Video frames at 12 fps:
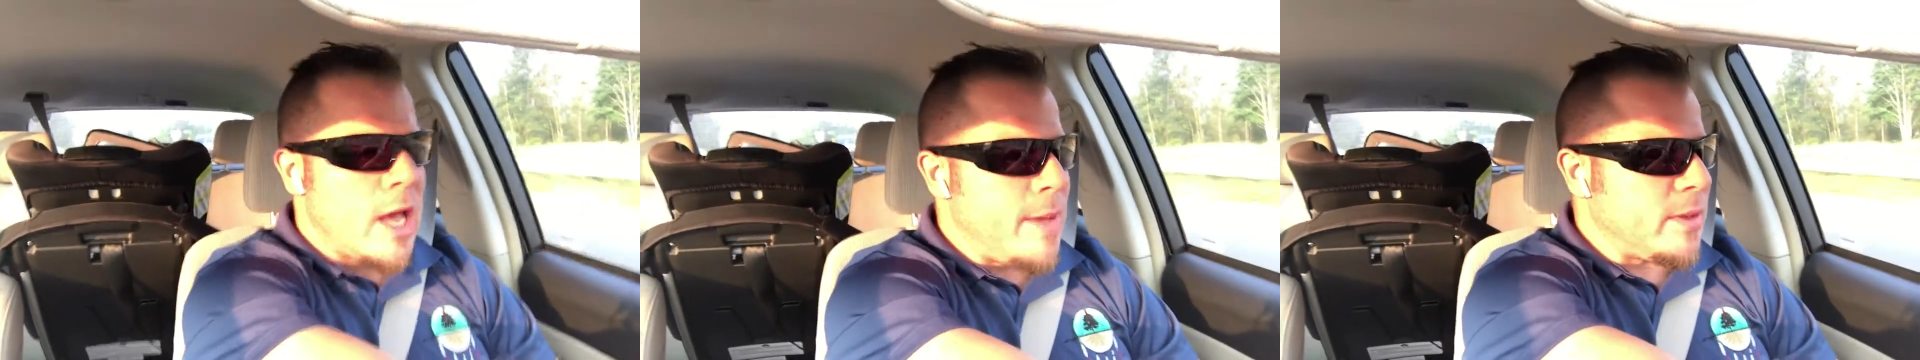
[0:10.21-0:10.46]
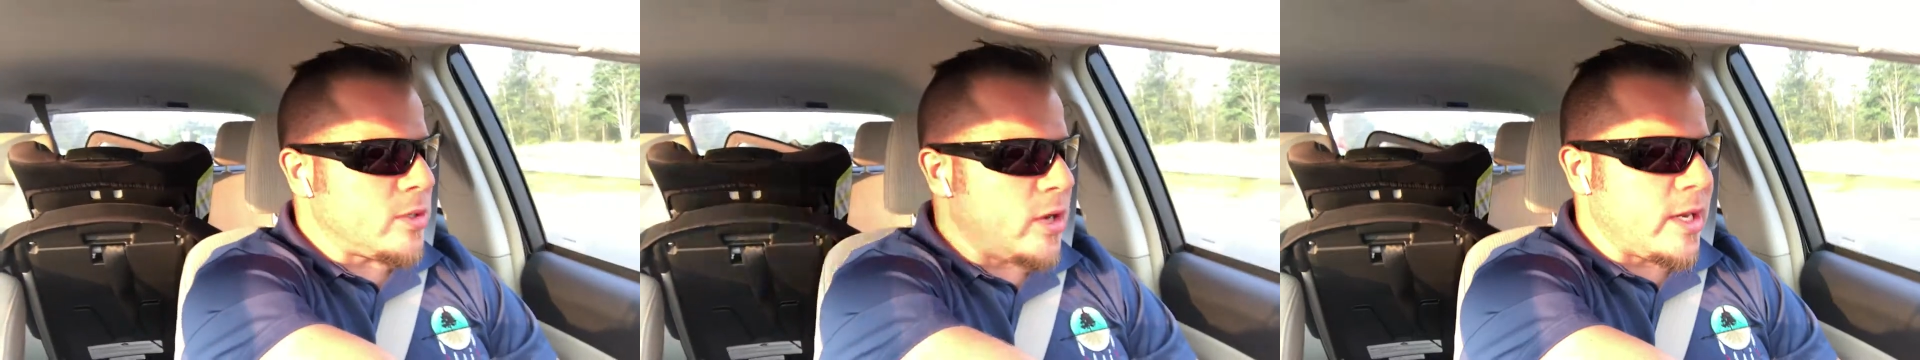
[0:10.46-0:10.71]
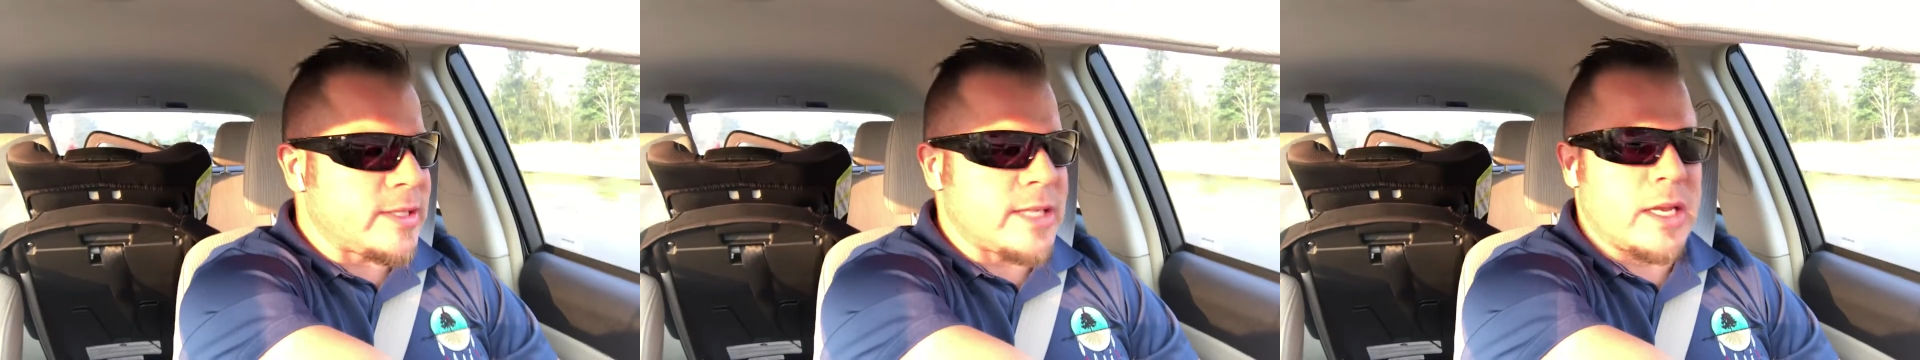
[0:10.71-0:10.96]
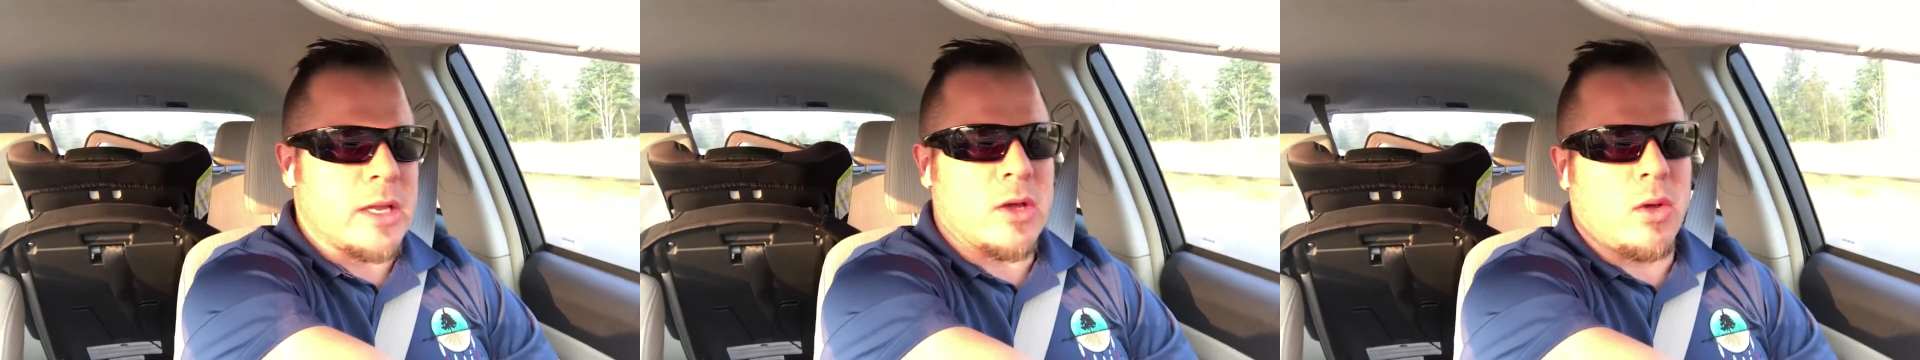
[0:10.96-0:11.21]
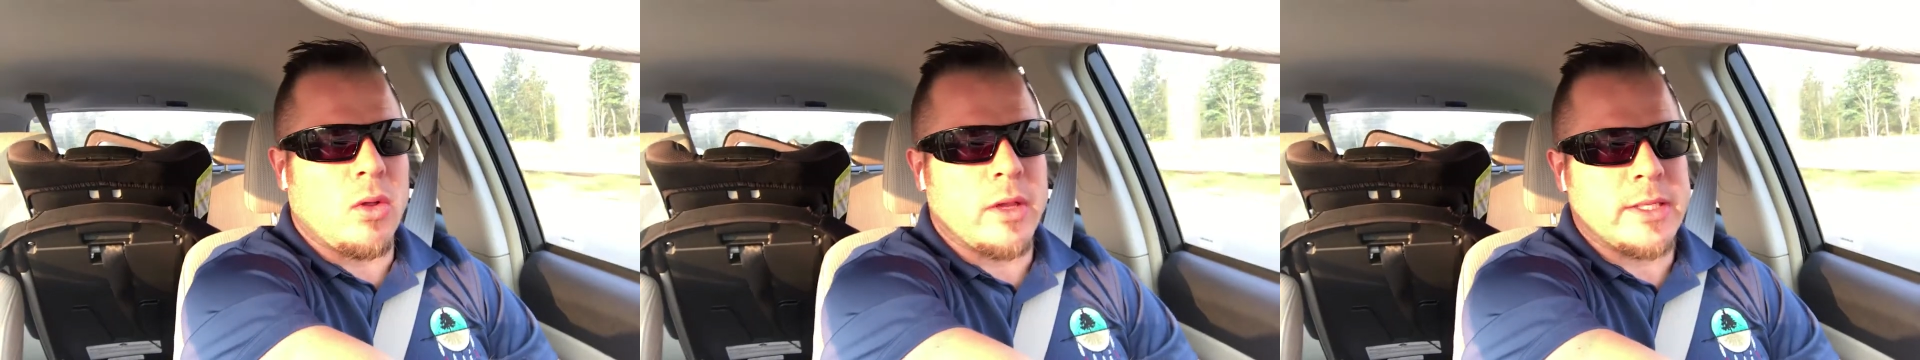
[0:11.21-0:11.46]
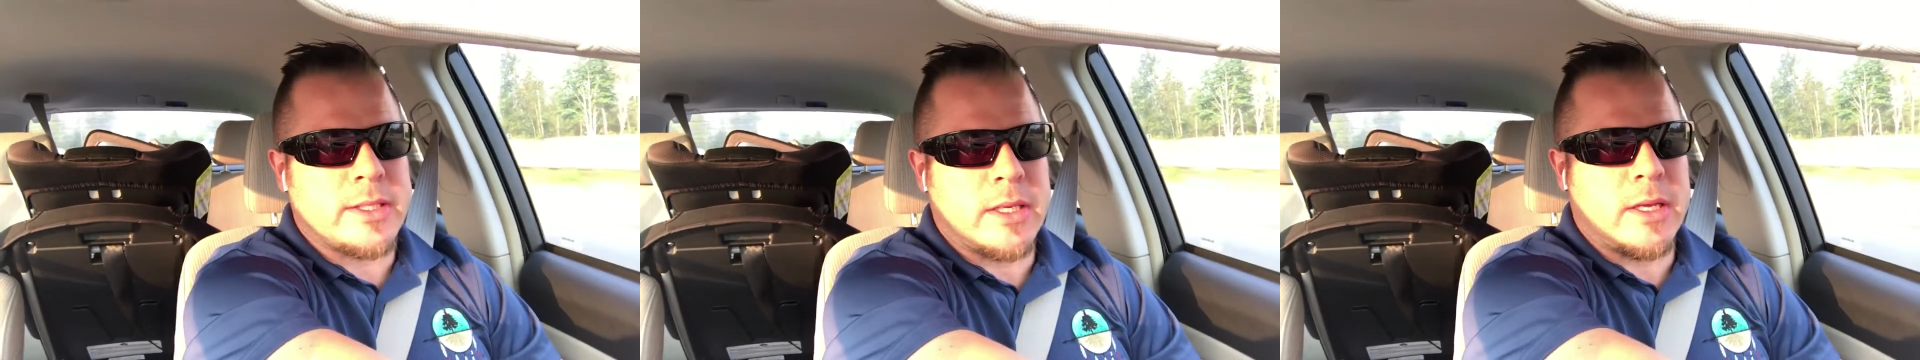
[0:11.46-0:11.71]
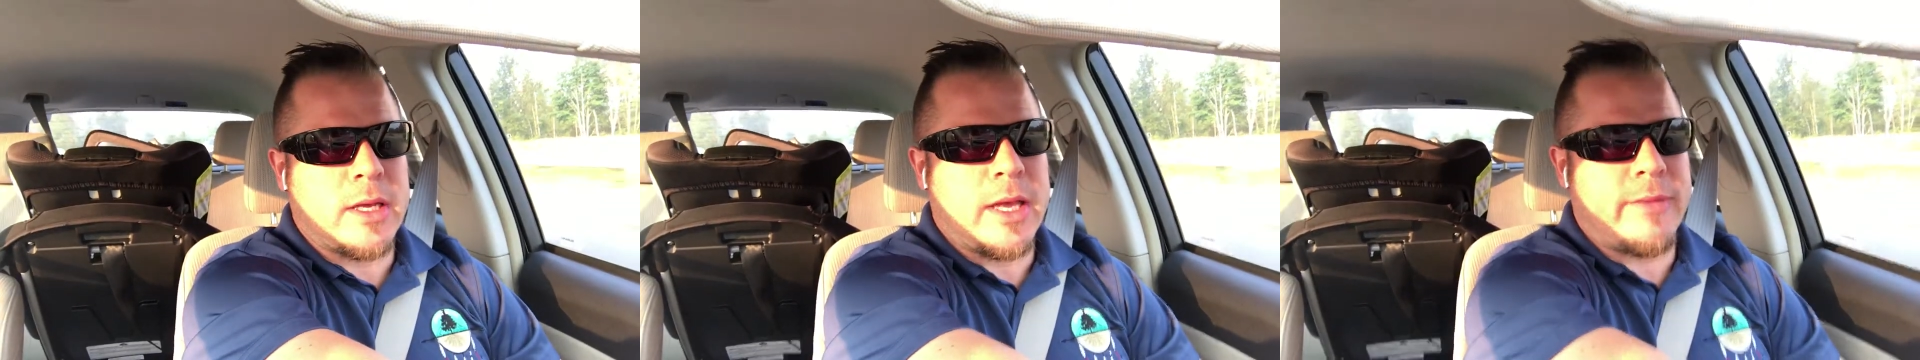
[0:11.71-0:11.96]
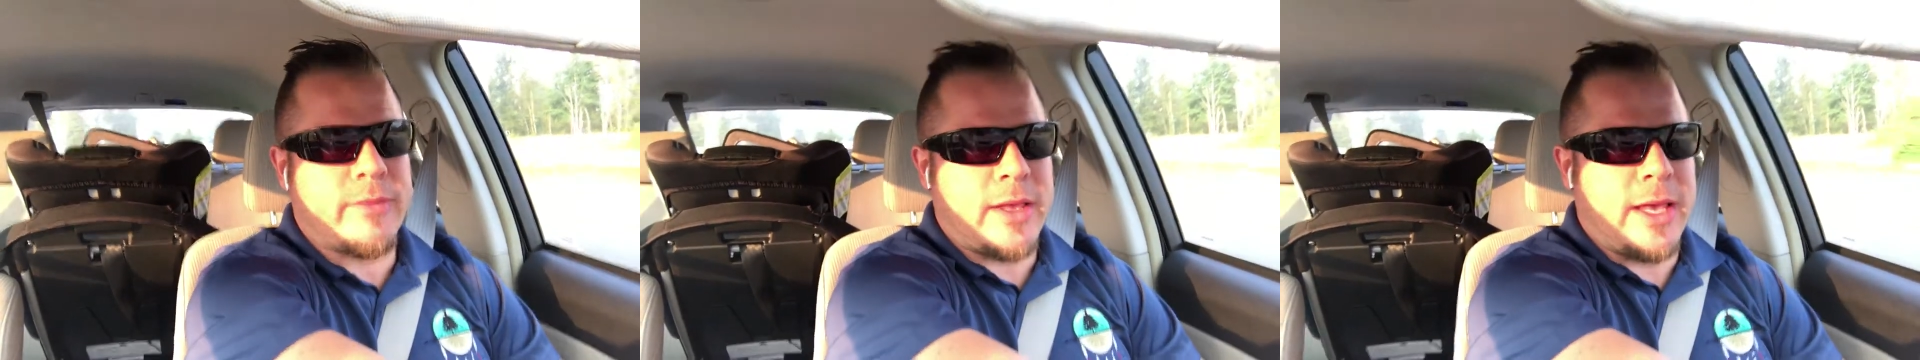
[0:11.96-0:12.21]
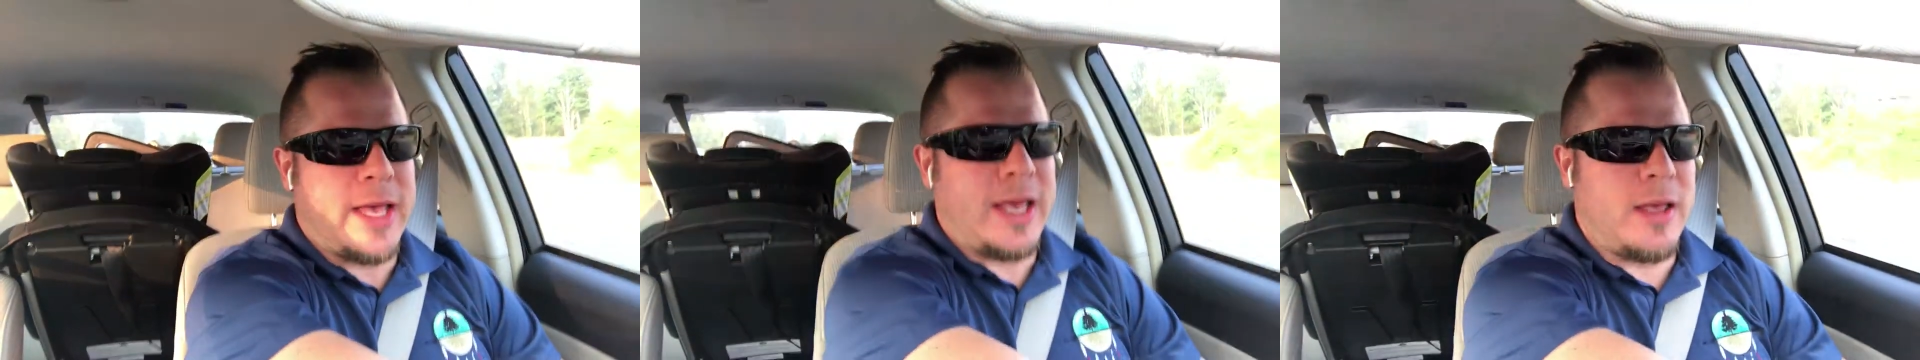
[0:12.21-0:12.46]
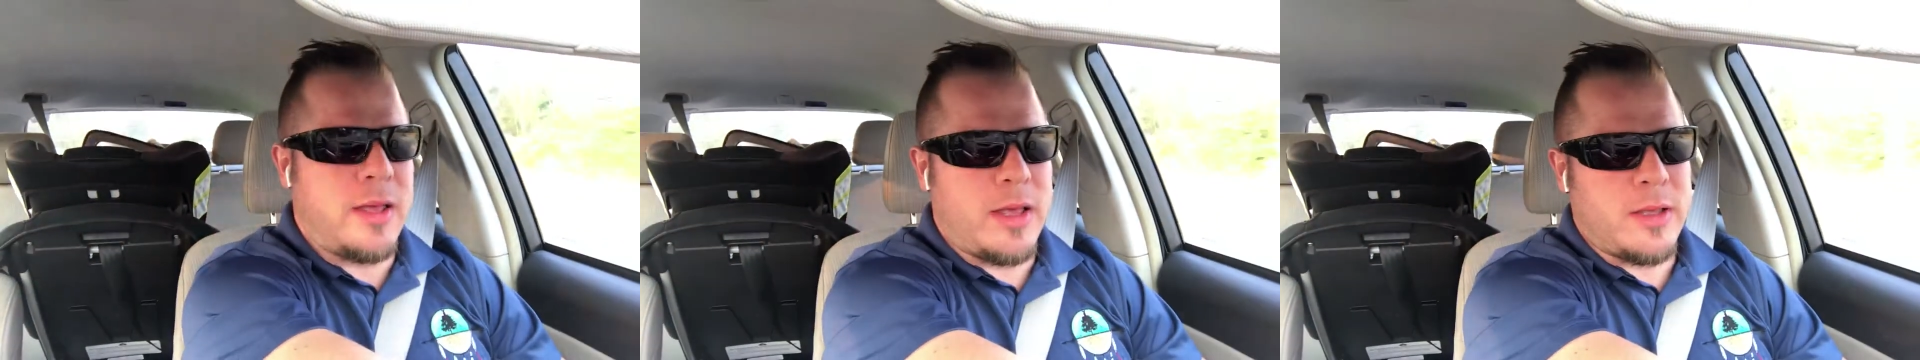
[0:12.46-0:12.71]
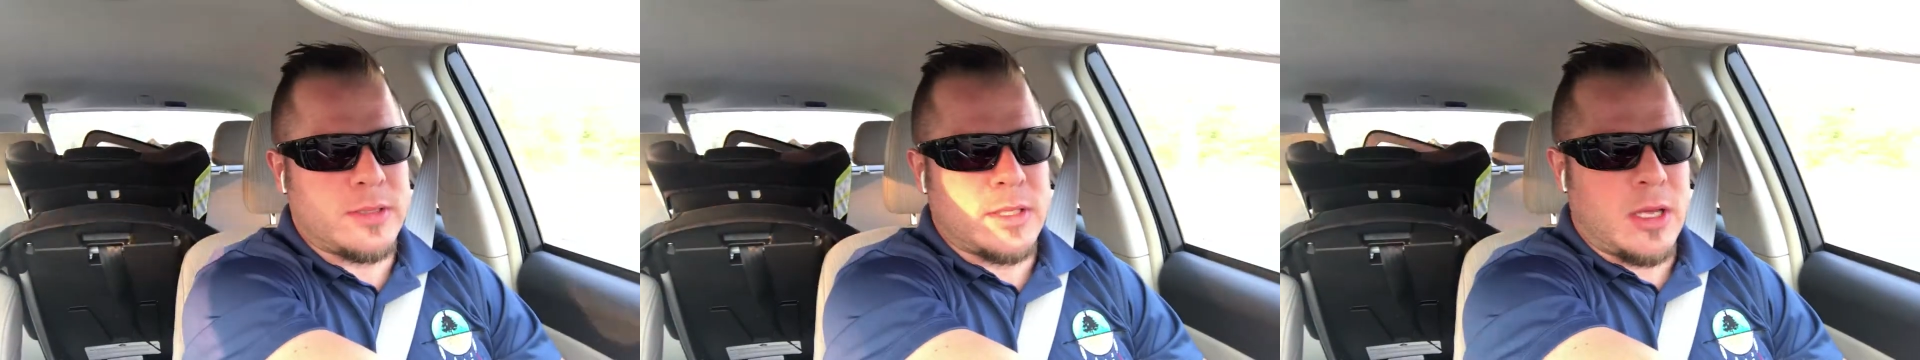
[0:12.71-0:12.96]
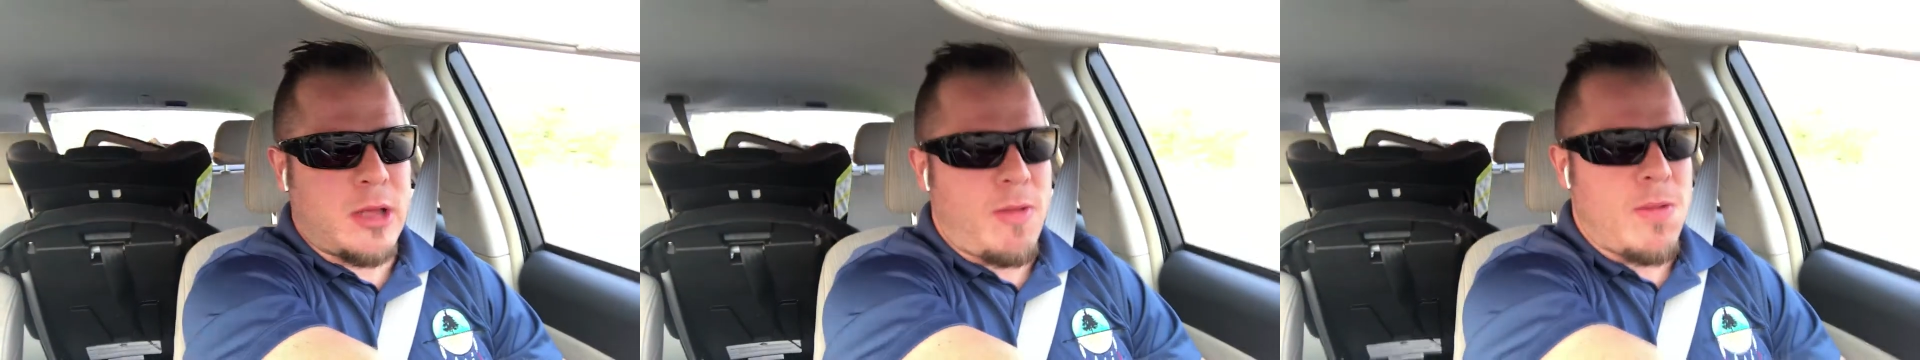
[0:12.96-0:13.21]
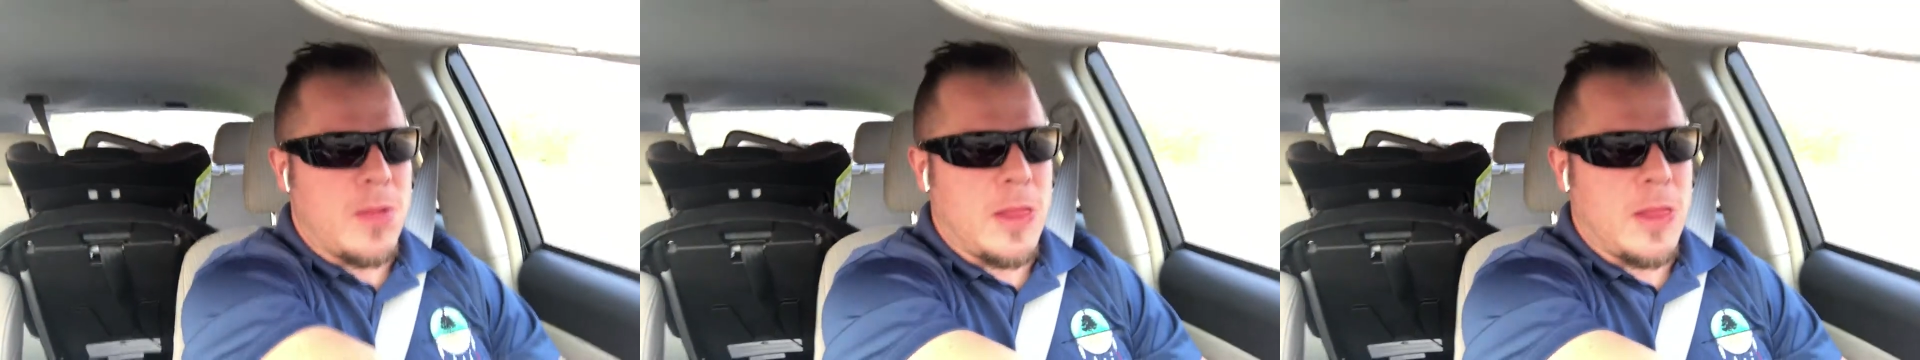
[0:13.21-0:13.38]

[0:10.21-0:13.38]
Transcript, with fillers: I've been trying to set a goal as uh, as uh,